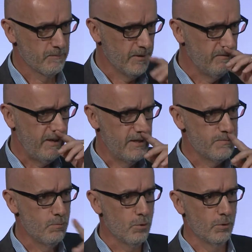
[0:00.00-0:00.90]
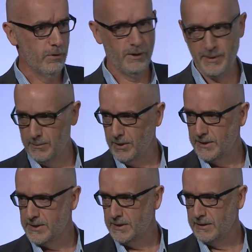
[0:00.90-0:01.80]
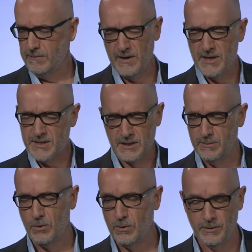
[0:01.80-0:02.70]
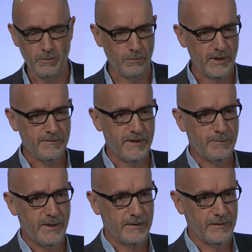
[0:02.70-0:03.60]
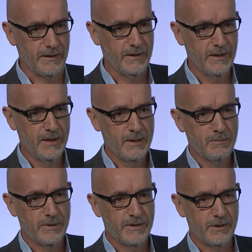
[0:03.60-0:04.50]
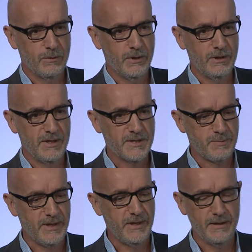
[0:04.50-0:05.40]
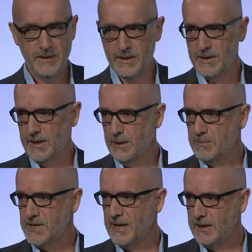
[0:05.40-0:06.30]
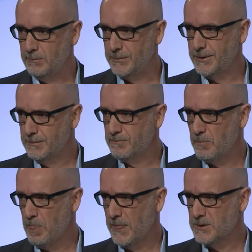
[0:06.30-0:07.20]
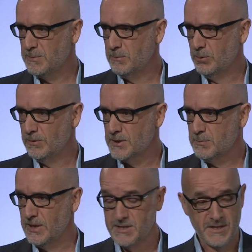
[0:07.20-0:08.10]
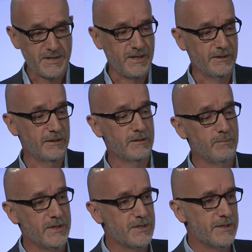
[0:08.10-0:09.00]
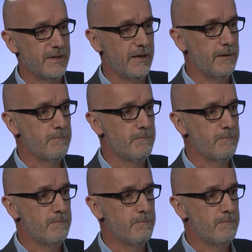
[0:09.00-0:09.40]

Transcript: In fact, there's more oil being mined today, vastly more than what we ever had back then. But the oil has been tamed. It's been put in its place. This is Huntington Beach today.